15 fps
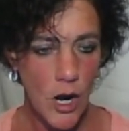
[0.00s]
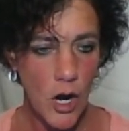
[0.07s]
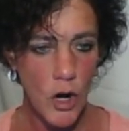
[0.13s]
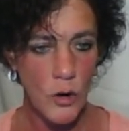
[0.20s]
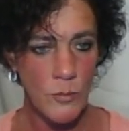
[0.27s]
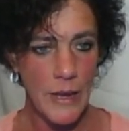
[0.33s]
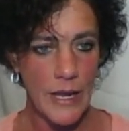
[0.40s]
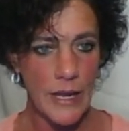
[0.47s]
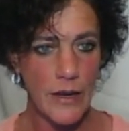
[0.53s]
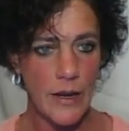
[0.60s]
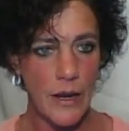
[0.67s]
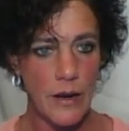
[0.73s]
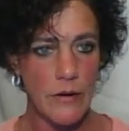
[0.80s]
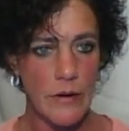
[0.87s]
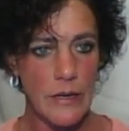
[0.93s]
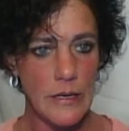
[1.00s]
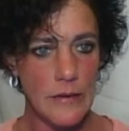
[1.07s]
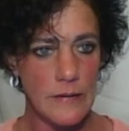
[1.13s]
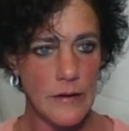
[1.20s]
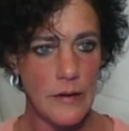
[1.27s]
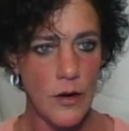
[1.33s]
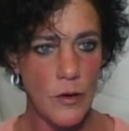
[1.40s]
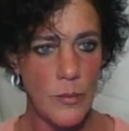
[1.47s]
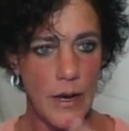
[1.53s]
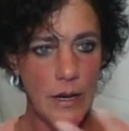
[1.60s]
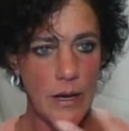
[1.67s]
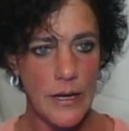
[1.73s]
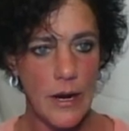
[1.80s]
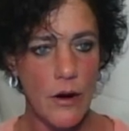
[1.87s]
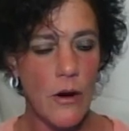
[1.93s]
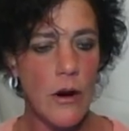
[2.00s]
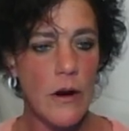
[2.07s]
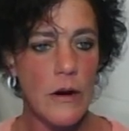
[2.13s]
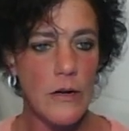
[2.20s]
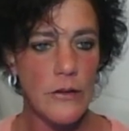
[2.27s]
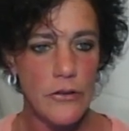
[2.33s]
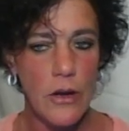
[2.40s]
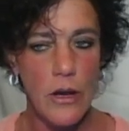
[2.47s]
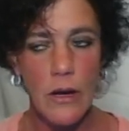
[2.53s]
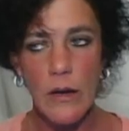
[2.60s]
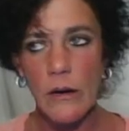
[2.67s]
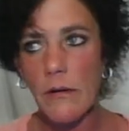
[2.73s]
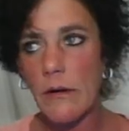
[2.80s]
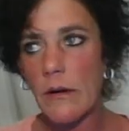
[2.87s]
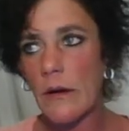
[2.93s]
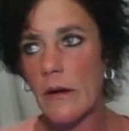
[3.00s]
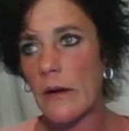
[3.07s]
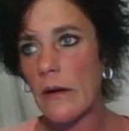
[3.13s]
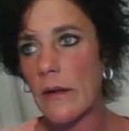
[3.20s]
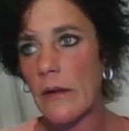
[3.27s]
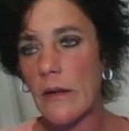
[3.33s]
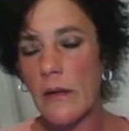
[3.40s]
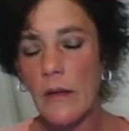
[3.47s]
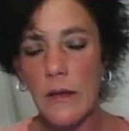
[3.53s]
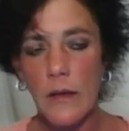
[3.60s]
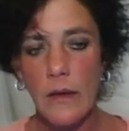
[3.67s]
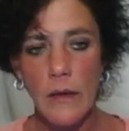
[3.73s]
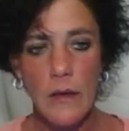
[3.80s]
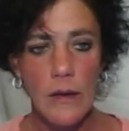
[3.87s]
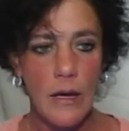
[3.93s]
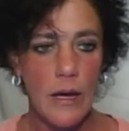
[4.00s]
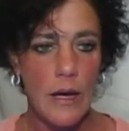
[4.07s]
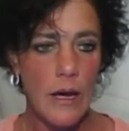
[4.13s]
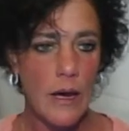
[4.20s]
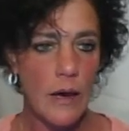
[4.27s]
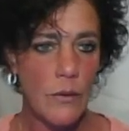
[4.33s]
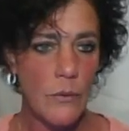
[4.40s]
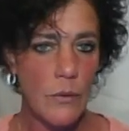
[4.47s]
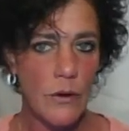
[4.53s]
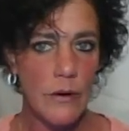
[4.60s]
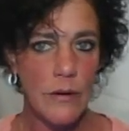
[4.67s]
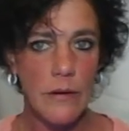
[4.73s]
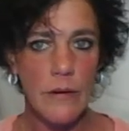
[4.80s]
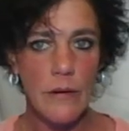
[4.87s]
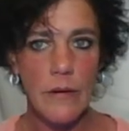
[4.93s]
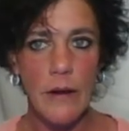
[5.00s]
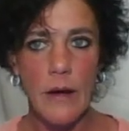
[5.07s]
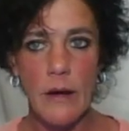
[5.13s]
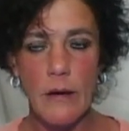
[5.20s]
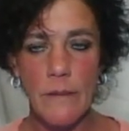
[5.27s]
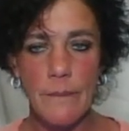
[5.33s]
Our main areas in our body, our heart chakra, our